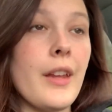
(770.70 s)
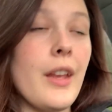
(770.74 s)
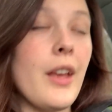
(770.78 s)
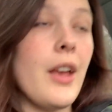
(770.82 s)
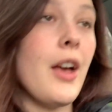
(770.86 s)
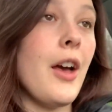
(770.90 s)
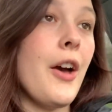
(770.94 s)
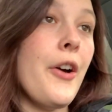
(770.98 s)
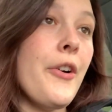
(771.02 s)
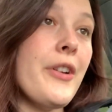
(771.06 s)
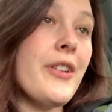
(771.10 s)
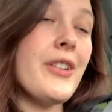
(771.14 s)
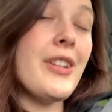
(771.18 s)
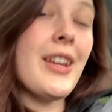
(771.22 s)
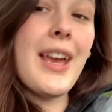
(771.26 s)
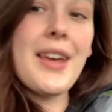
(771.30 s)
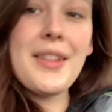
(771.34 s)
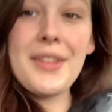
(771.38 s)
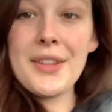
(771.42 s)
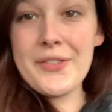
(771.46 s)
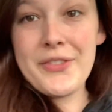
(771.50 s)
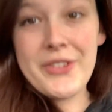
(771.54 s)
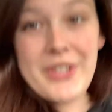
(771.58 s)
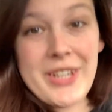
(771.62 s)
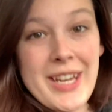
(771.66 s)
Oh, and yeah,
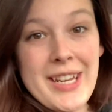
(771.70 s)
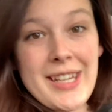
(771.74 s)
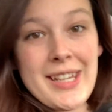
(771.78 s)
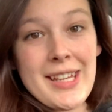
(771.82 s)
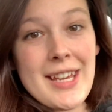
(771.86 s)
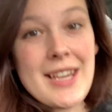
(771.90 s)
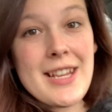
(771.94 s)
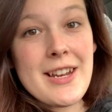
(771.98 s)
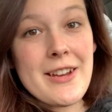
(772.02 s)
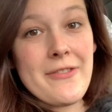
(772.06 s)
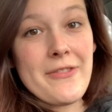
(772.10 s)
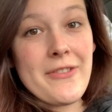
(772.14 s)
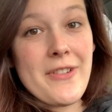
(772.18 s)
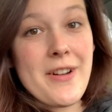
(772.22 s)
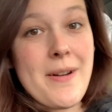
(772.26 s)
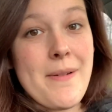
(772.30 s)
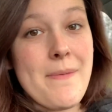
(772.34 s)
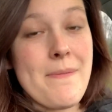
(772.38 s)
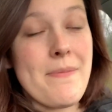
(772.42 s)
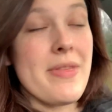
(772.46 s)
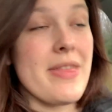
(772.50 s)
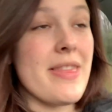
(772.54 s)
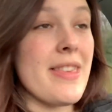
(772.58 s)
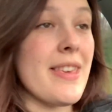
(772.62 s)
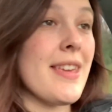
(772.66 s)
so if you didn't get it
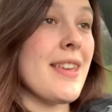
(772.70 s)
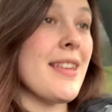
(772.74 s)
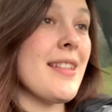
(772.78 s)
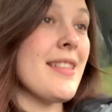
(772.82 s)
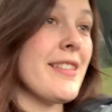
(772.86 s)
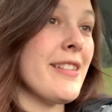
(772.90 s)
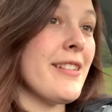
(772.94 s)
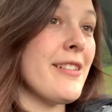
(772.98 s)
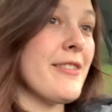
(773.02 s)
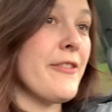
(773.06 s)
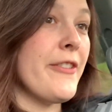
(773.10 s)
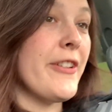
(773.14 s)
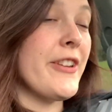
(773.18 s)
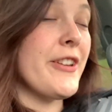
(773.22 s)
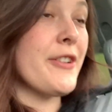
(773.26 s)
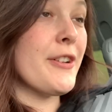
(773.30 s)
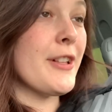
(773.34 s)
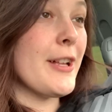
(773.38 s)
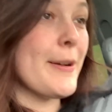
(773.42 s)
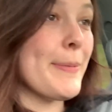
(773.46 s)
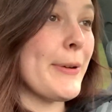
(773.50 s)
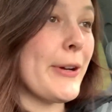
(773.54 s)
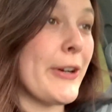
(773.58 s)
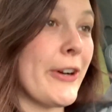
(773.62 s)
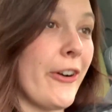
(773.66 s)
from the little video
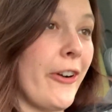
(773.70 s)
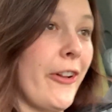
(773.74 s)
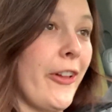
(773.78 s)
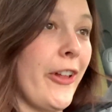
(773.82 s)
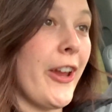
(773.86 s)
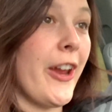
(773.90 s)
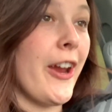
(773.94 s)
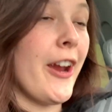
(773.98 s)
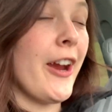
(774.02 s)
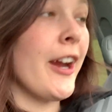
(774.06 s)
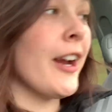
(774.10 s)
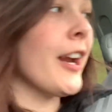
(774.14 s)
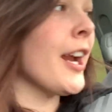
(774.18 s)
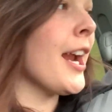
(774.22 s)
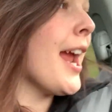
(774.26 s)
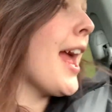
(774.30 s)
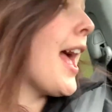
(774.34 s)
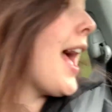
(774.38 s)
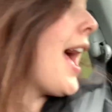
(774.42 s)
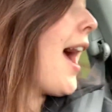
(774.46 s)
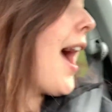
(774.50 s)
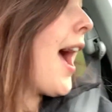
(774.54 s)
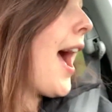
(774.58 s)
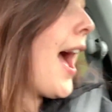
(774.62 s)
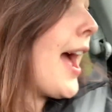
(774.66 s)
clip earlier,
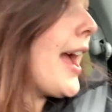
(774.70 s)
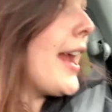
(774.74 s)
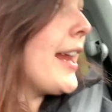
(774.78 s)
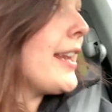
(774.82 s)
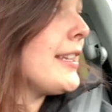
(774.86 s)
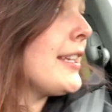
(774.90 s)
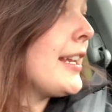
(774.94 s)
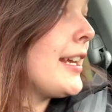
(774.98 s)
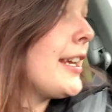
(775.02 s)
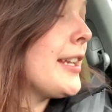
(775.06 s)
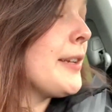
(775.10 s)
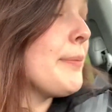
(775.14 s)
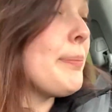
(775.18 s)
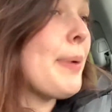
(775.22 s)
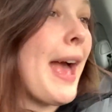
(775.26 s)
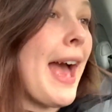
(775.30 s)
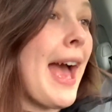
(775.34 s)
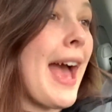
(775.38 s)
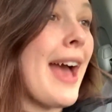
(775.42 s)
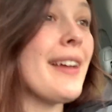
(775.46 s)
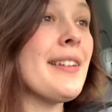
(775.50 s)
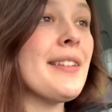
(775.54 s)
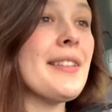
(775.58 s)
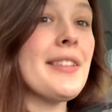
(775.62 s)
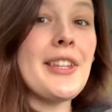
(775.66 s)
I did
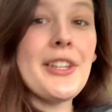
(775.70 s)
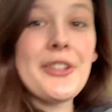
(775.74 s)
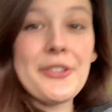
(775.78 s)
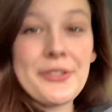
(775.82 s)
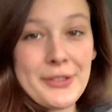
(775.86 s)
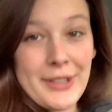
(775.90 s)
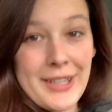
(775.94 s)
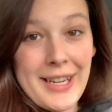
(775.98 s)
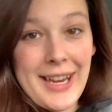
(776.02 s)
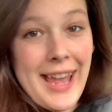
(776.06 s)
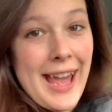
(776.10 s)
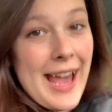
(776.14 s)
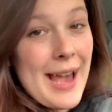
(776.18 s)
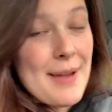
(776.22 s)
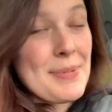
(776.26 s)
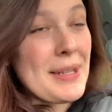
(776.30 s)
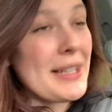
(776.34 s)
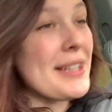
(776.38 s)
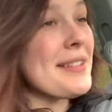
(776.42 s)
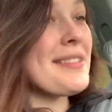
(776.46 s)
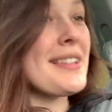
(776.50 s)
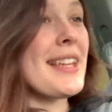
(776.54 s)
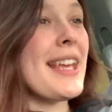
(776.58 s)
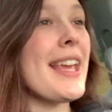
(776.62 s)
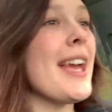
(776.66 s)
pass the rehab
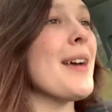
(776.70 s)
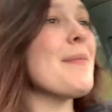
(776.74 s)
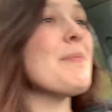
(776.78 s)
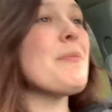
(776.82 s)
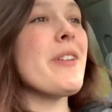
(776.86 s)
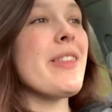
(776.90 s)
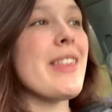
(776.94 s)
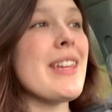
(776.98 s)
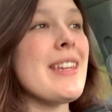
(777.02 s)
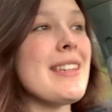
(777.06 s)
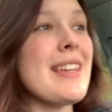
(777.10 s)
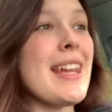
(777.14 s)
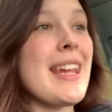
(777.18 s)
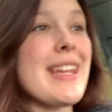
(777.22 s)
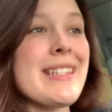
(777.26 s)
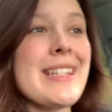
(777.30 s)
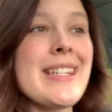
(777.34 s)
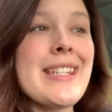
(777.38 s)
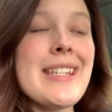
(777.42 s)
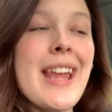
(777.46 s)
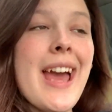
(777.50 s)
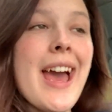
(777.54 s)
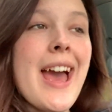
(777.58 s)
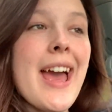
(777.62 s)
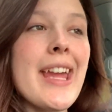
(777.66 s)
exam with a
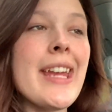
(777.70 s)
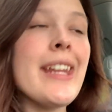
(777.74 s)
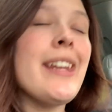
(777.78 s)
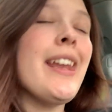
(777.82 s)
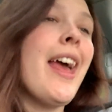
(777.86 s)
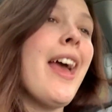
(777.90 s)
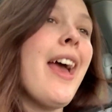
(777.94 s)
99.